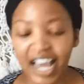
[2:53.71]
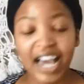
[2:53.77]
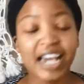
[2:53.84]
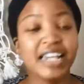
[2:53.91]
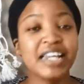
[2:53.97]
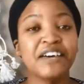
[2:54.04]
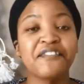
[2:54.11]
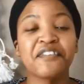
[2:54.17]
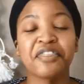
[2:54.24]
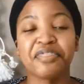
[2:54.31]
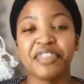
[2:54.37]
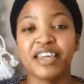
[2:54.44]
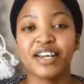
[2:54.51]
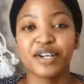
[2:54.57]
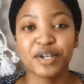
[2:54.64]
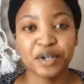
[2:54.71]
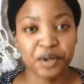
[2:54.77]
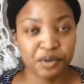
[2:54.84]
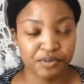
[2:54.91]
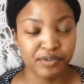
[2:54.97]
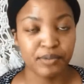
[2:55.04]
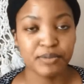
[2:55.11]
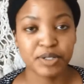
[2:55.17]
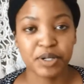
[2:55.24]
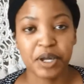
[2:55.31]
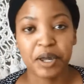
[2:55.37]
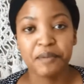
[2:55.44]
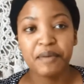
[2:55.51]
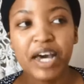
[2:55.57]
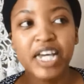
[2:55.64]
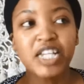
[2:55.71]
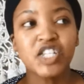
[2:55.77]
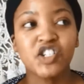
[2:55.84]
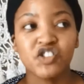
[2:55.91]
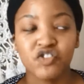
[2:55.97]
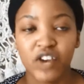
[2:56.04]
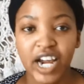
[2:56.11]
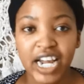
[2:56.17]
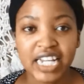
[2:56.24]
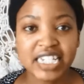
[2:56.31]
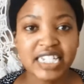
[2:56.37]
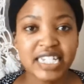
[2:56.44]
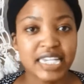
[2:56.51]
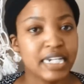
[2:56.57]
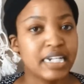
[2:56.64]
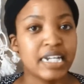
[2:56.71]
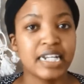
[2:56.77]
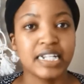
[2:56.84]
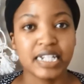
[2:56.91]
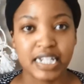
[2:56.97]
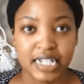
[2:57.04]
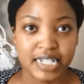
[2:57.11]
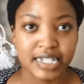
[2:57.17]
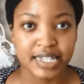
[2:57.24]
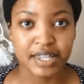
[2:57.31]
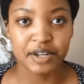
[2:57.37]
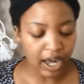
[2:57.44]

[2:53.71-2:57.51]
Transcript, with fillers: I love thick creams, okay? My dry skin needs them.